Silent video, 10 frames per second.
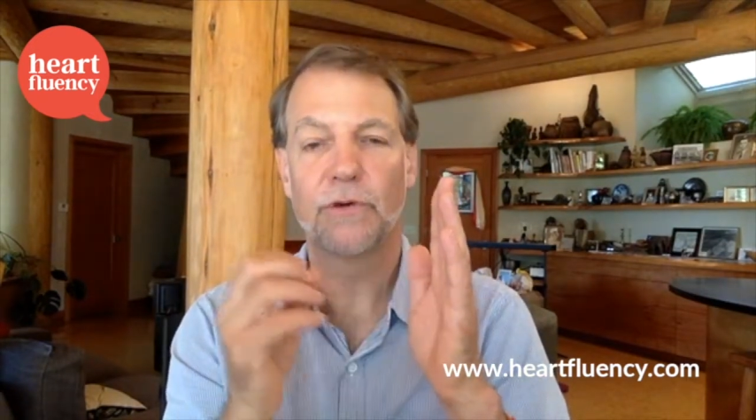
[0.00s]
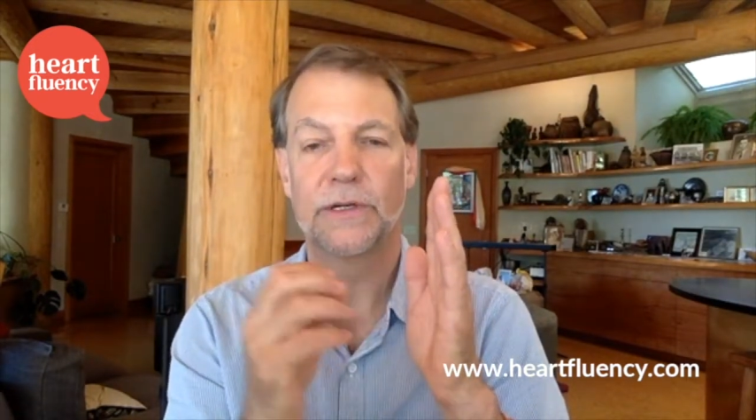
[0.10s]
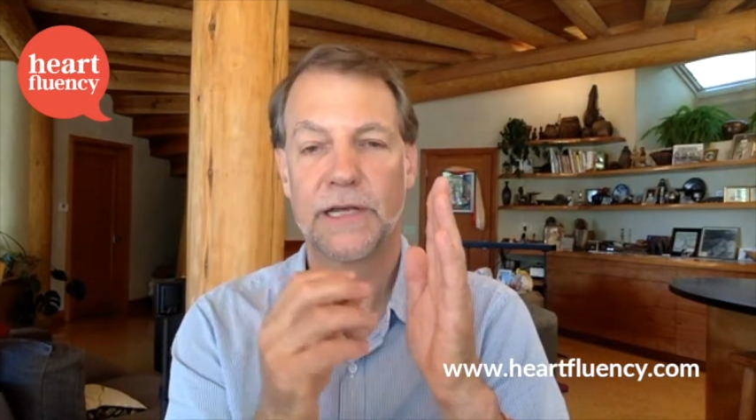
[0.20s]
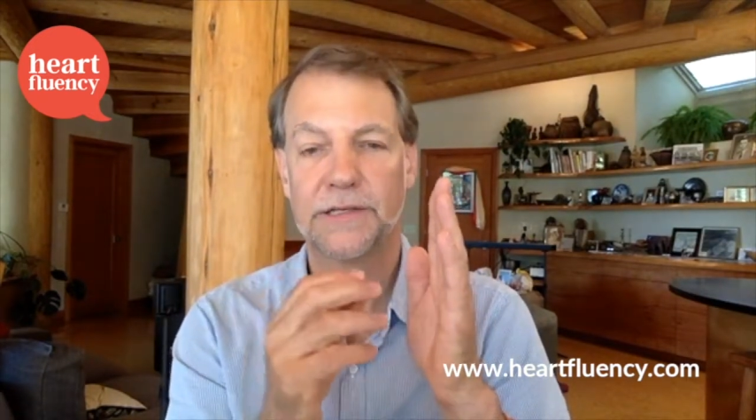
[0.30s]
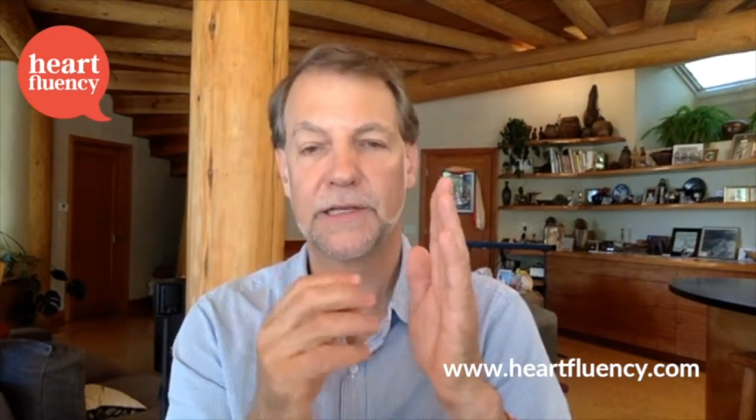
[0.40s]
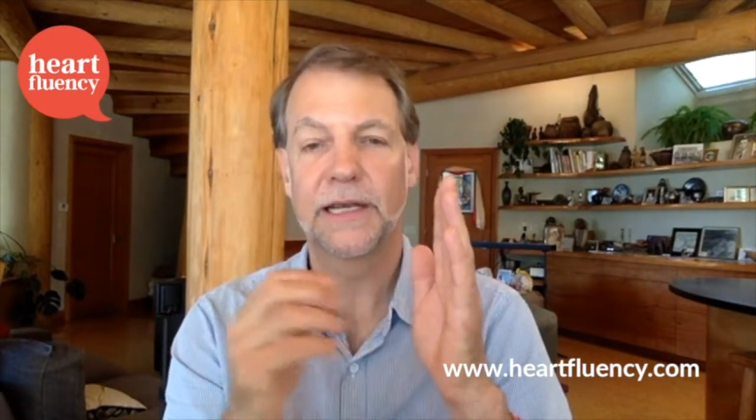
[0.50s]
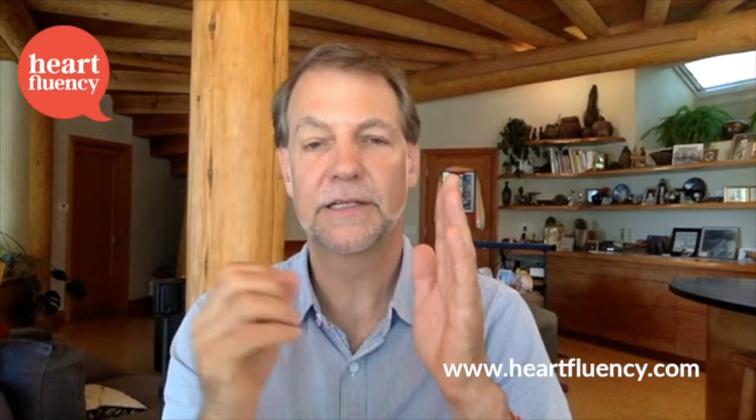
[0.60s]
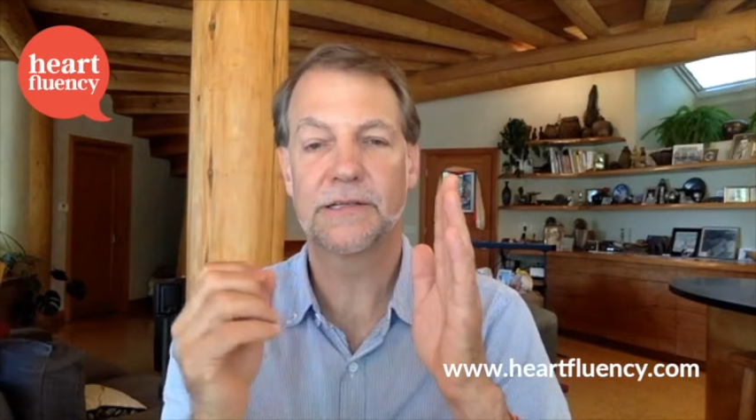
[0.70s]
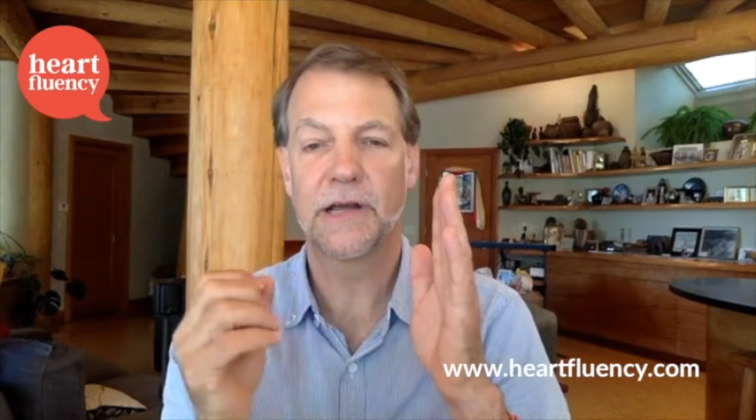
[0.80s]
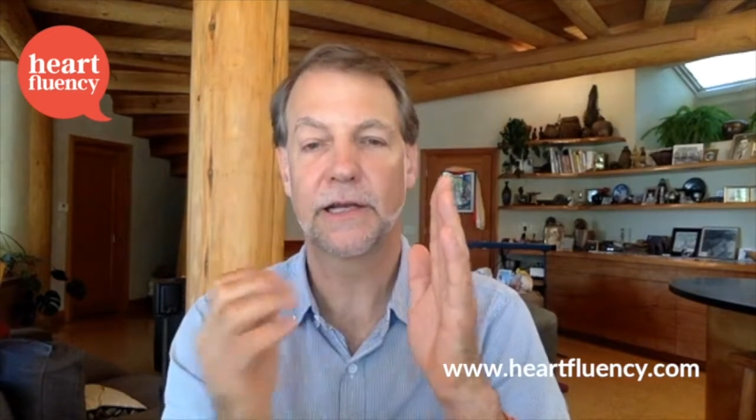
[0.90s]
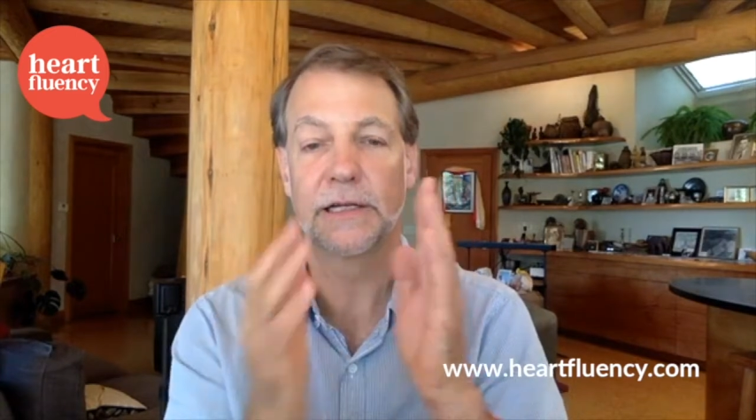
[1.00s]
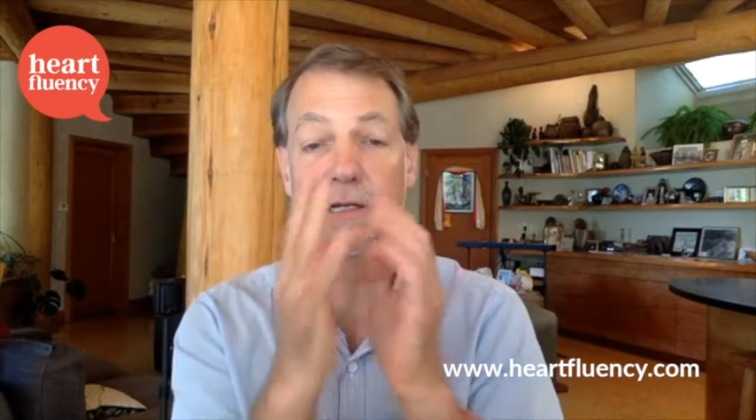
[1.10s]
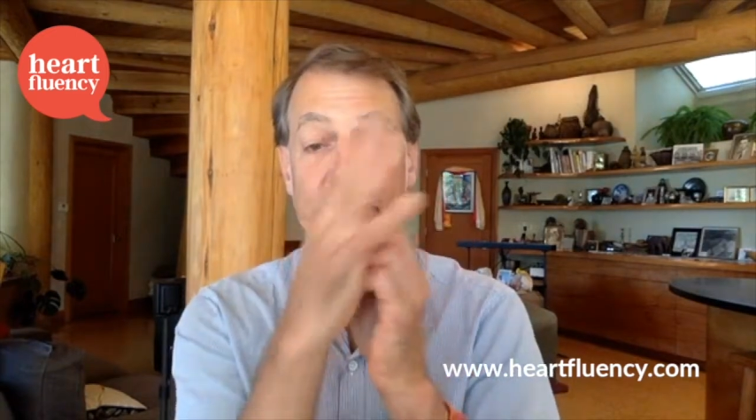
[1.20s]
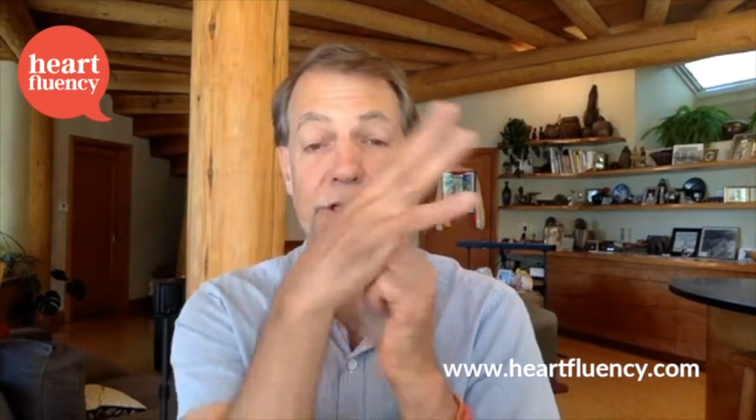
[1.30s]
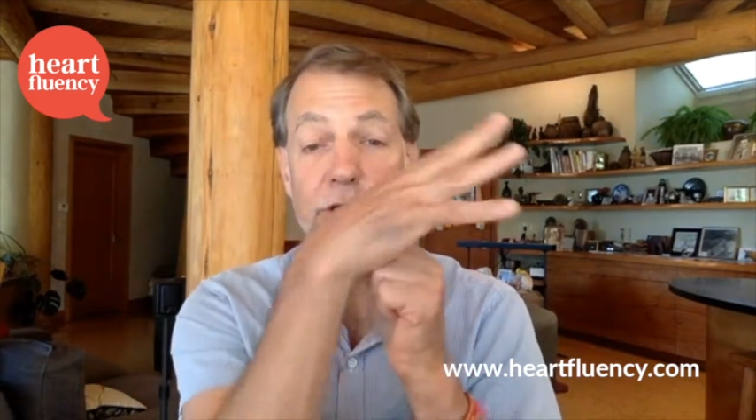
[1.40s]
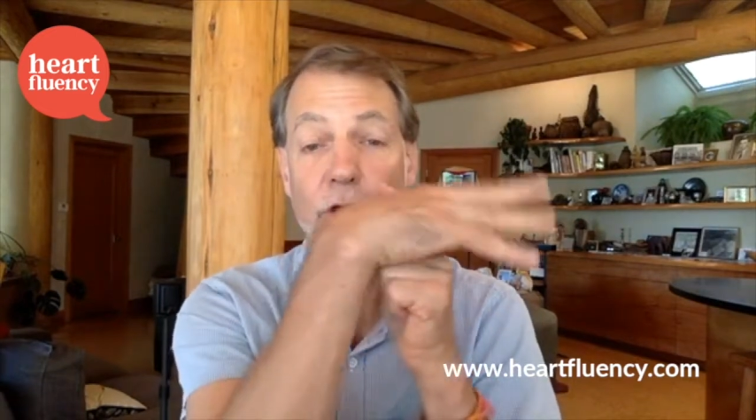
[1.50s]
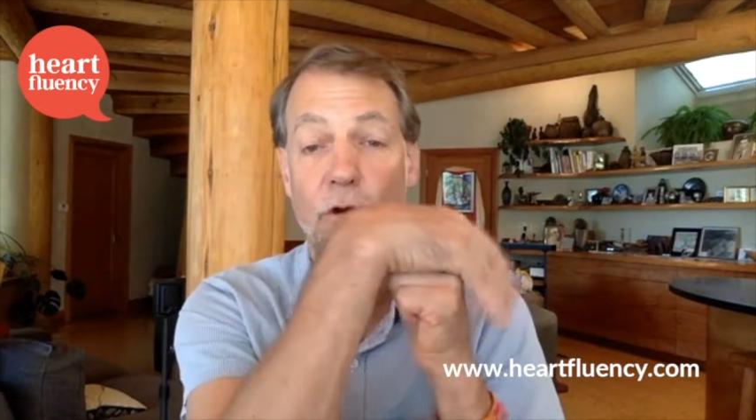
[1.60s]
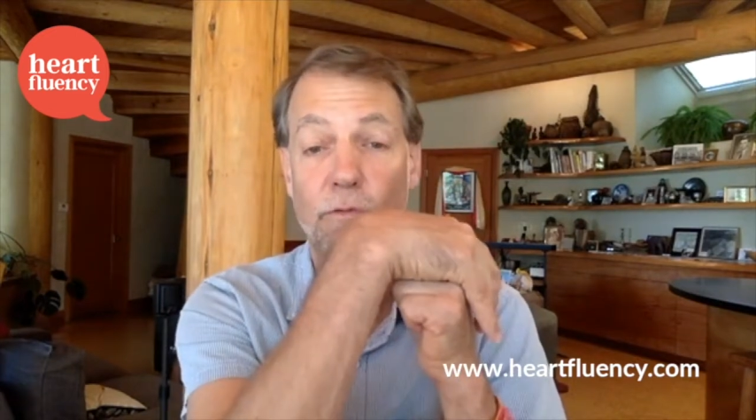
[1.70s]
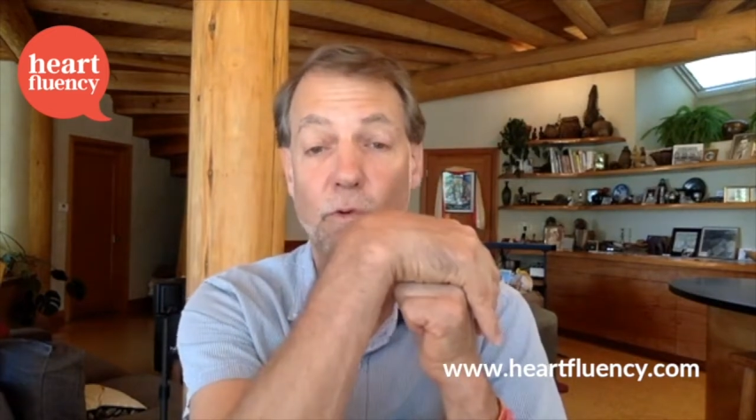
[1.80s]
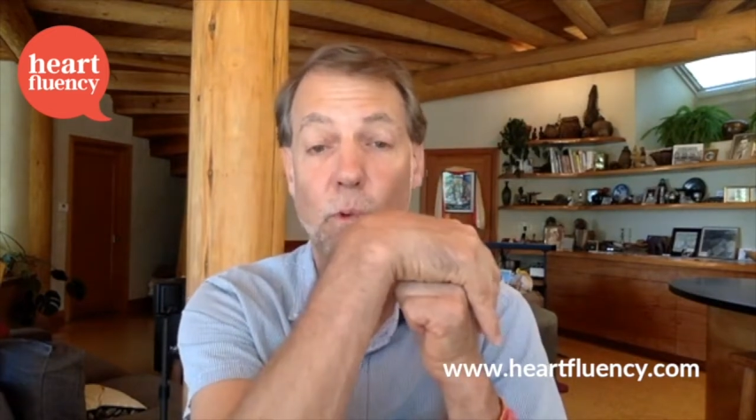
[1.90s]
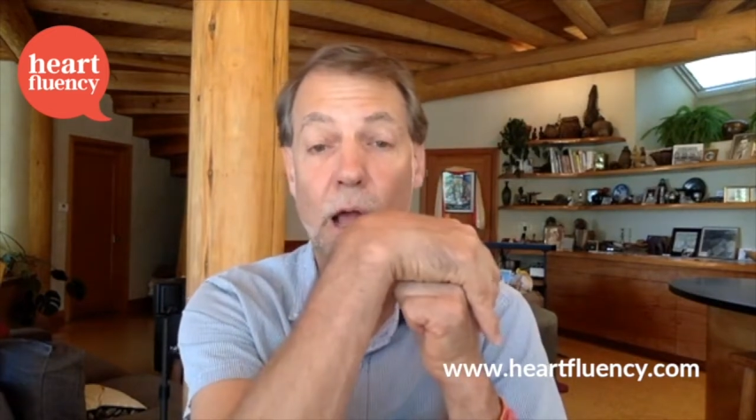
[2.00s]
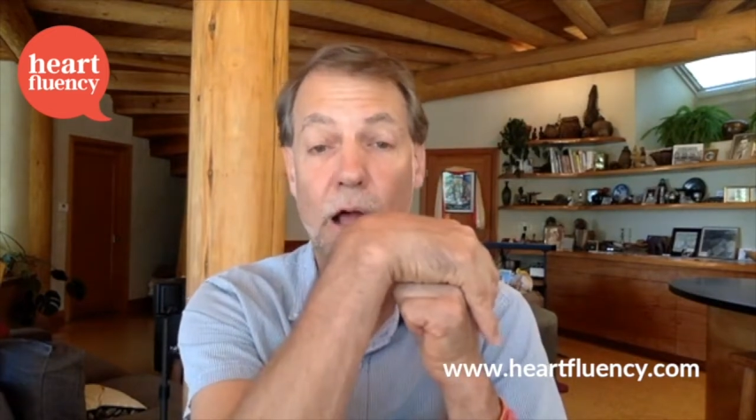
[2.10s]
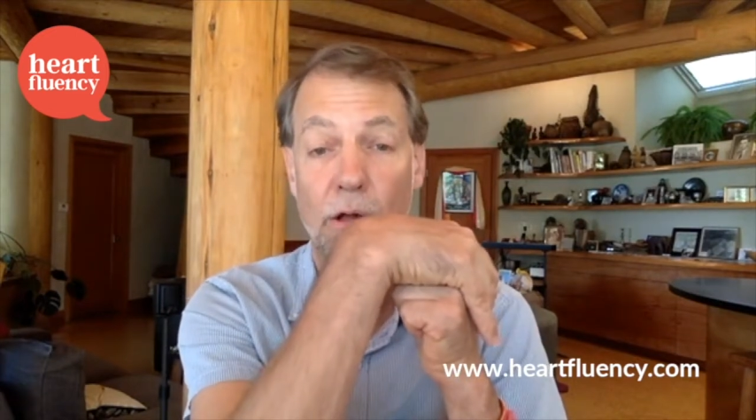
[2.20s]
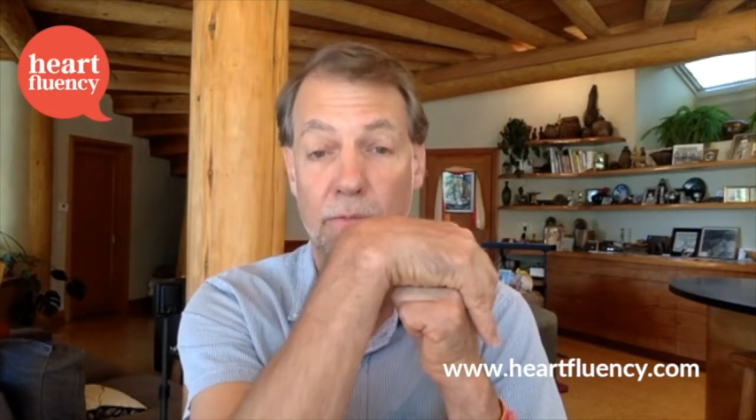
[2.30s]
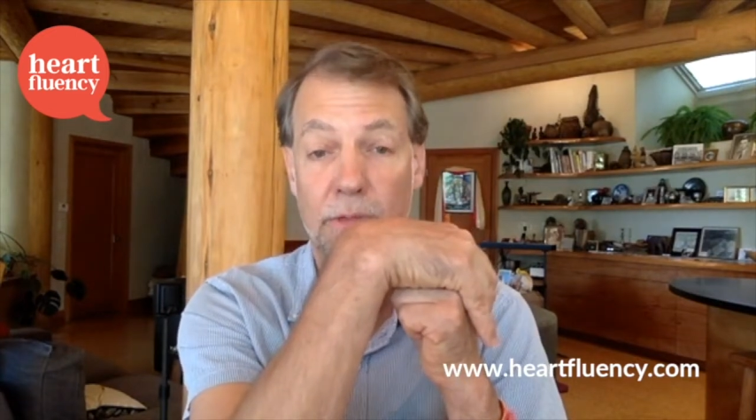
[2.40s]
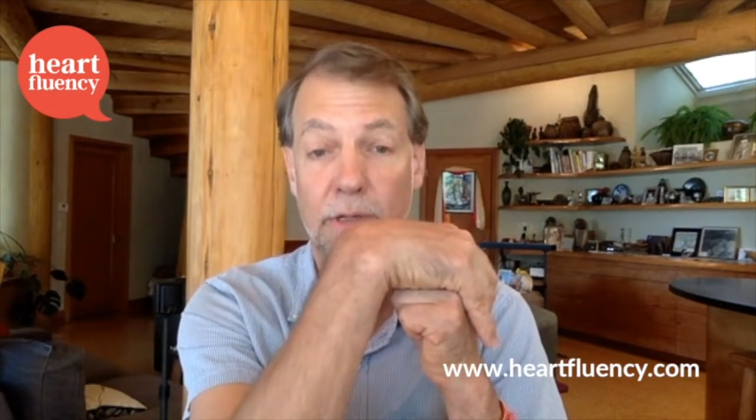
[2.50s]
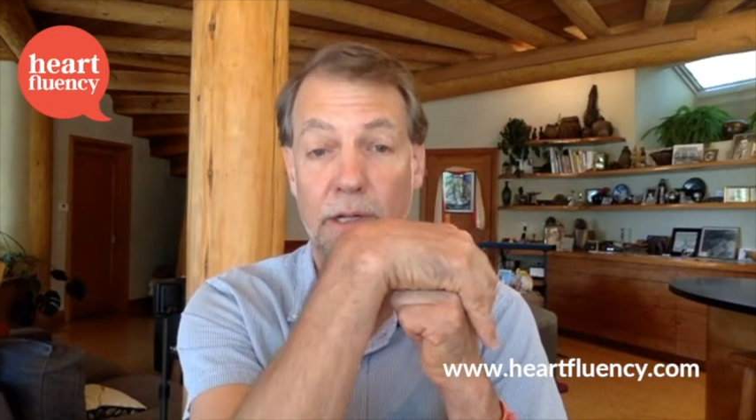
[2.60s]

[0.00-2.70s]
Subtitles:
It doesn't get stuck and it doesn't overwhelm